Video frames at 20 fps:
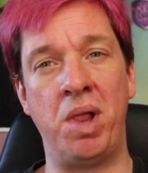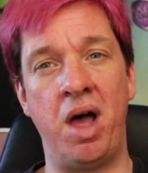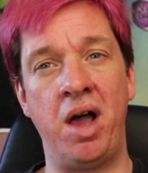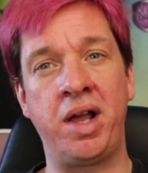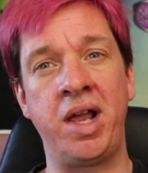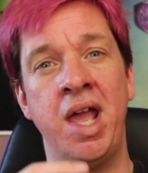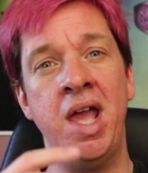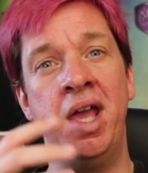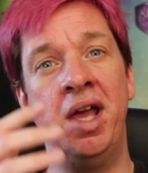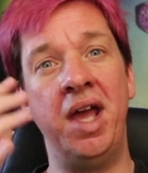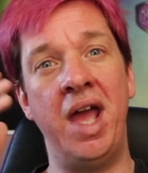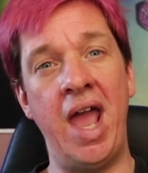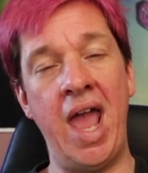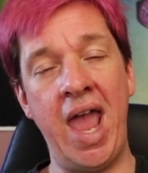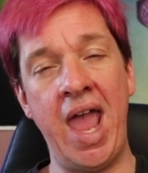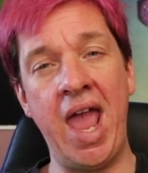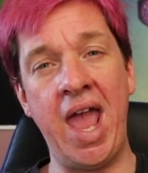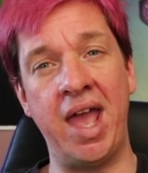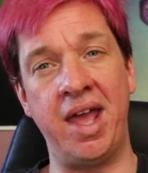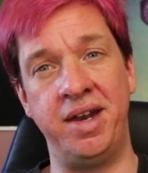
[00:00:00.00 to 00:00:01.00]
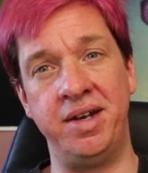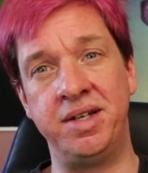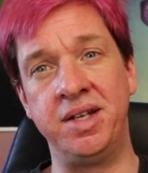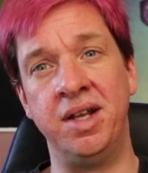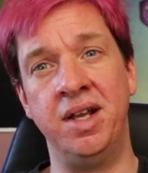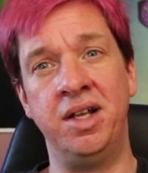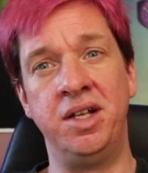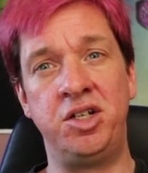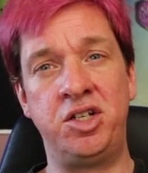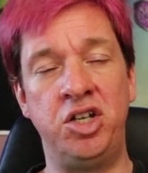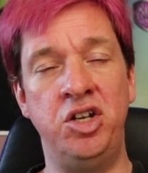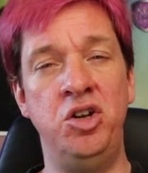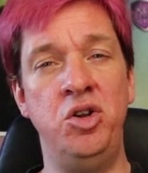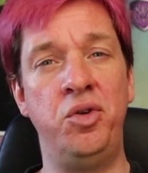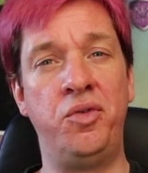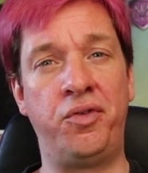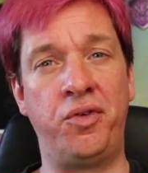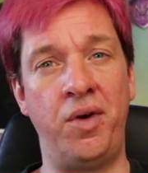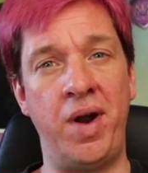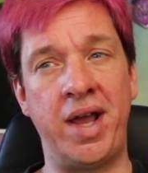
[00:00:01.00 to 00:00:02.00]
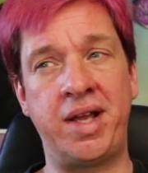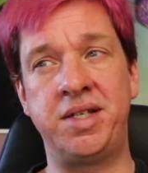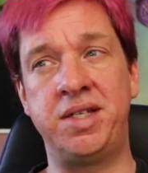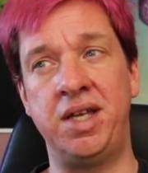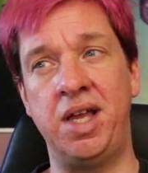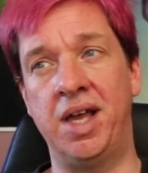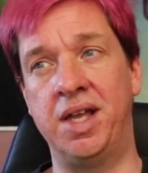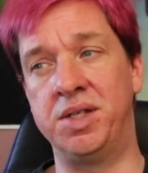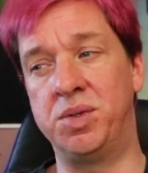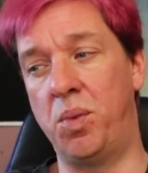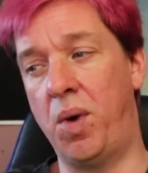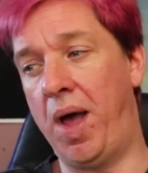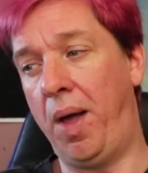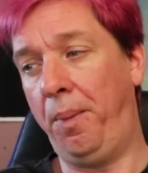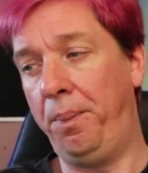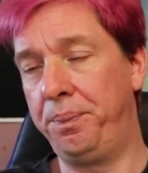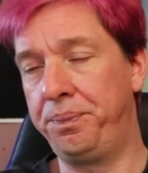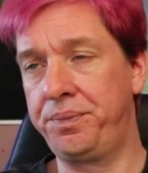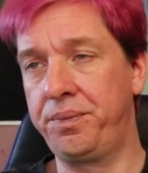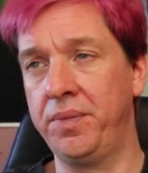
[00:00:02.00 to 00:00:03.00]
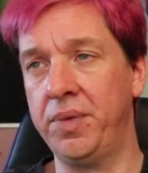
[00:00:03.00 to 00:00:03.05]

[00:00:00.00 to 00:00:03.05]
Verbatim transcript: block and to new Phyrexia as well.